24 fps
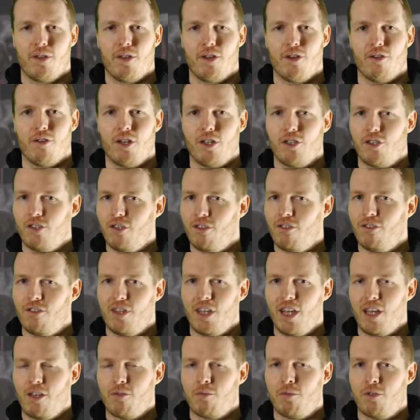now, and she's
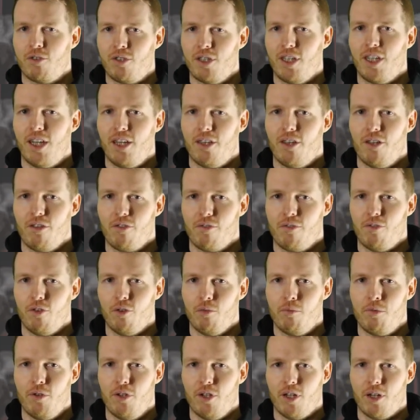desperate to get this full
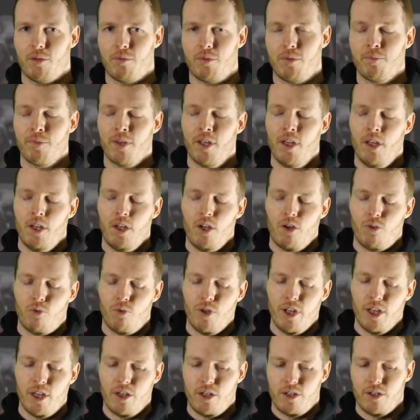pull-up.
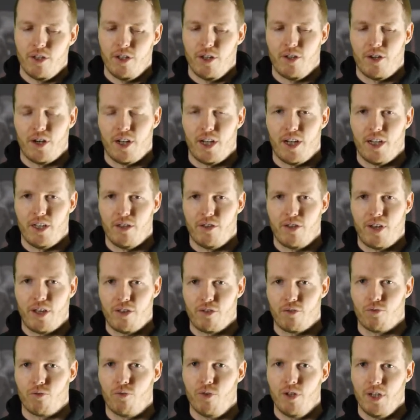Ria, on the other hand,
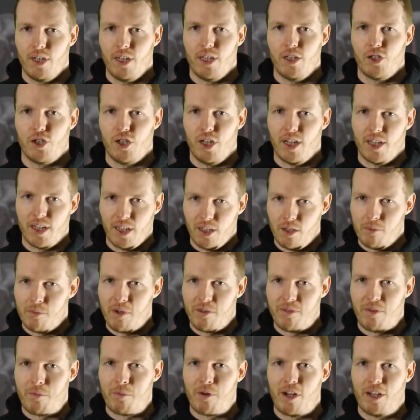hasn't really. She had a little
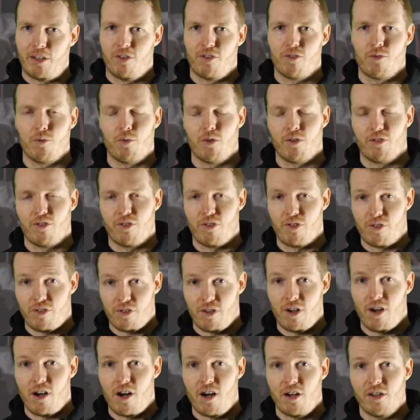bit of a practice towards the
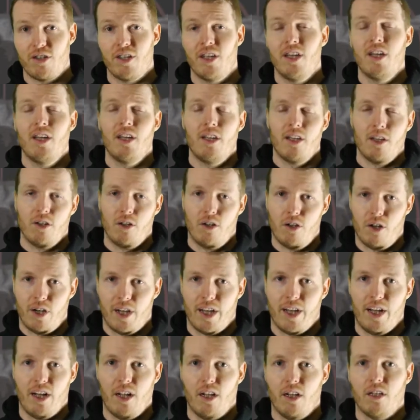start, got
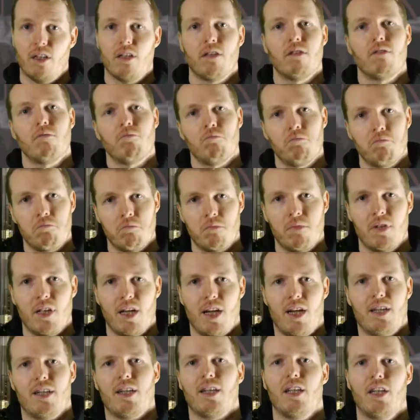L,
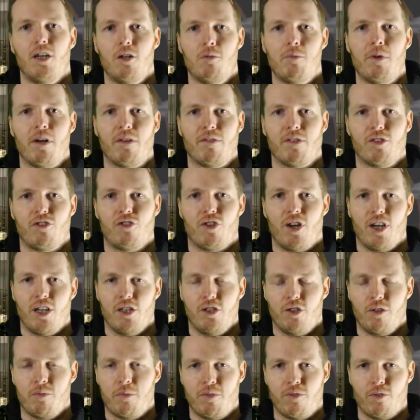had a little bit of a try
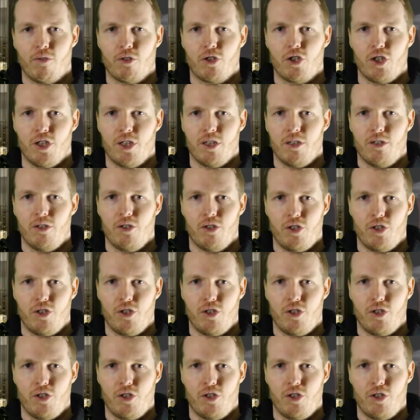just before she